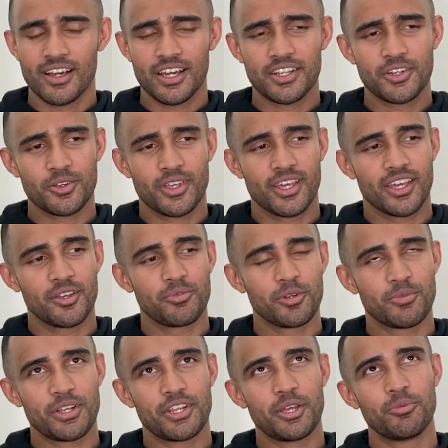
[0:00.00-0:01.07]
I did okay. I
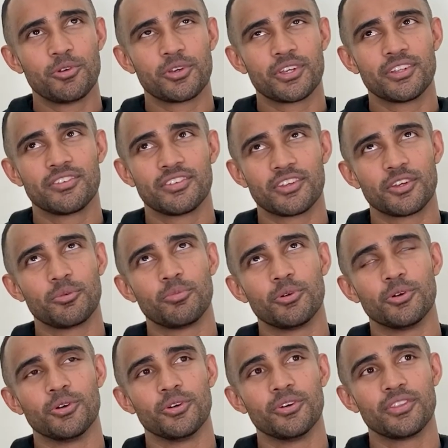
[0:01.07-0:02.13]
made my debut against
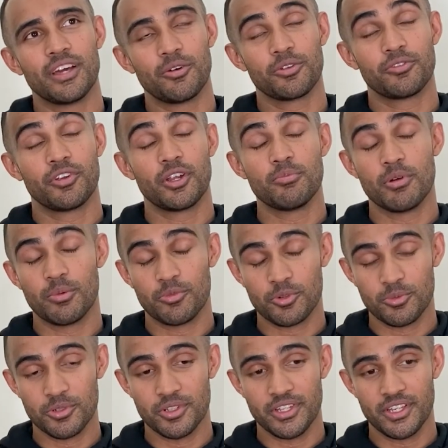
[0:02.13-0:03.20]
Singapore. That was a very
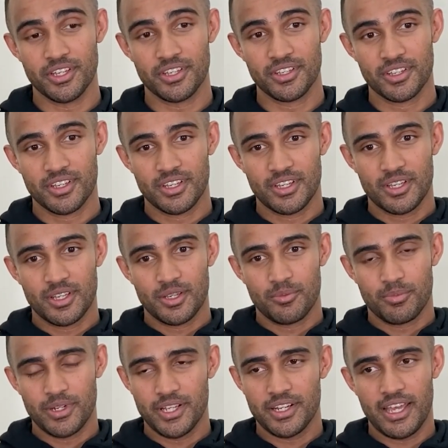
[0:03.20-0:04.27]
memorable day.
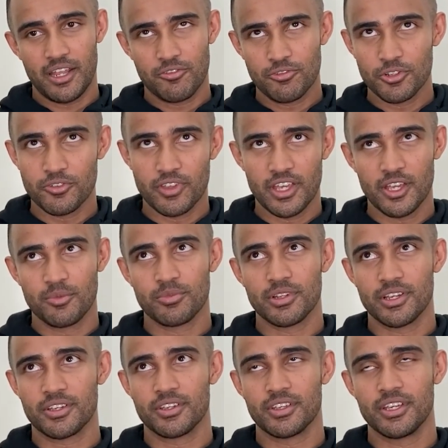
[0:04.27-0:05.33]
Played a handful of games
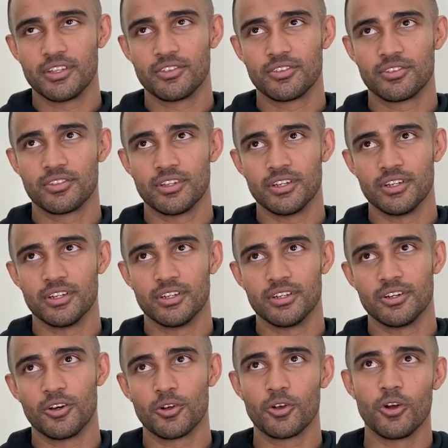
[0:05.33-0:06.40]
like against
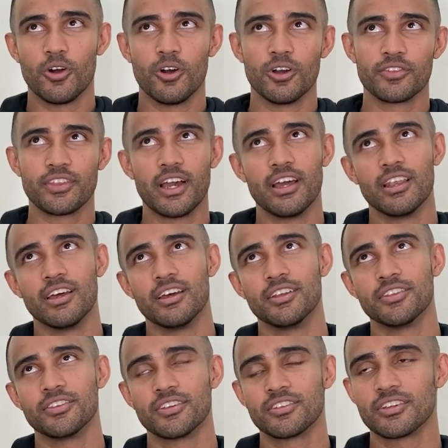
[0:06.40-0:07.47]
Hong Kong, Thailand
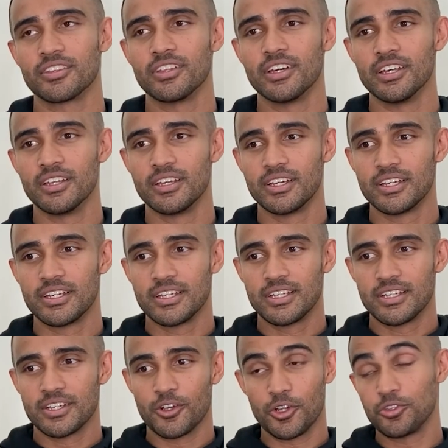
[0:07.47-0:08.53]
and like that.
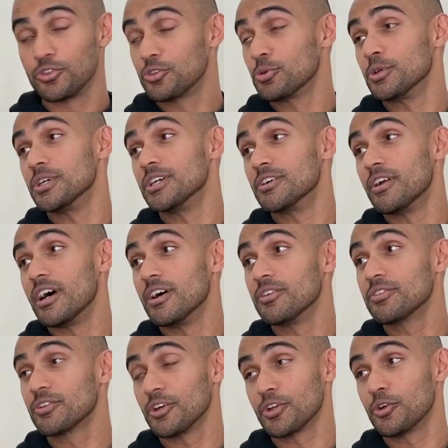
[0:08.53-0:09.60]
Got to tour
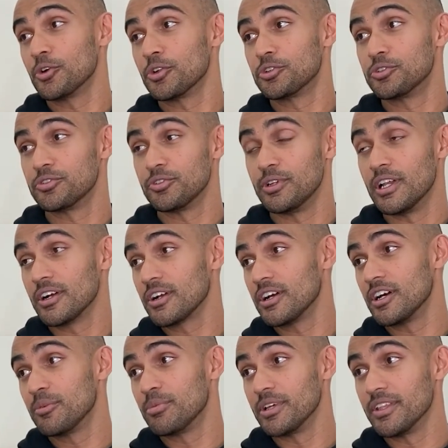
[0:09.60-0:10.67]
around. Got to go to Sri
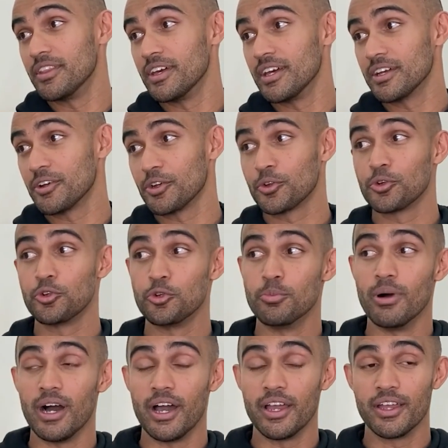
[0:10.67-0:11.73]
Lanka, play there. Got to go to
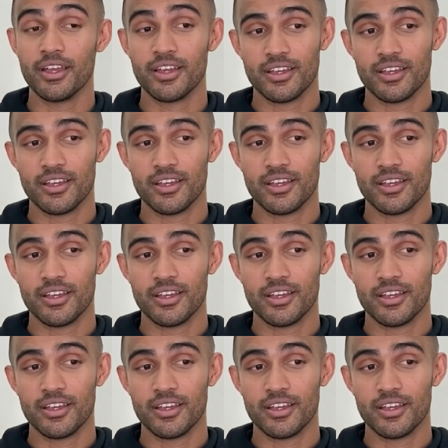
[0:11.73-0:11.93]
Dubai.